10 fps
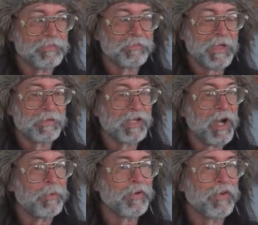maybe a
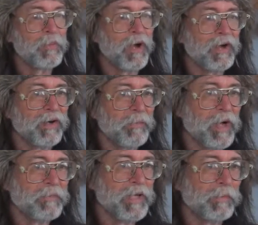couple that I
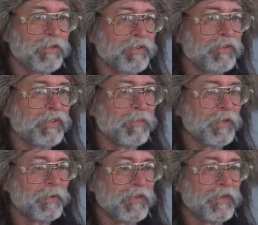might be able to do something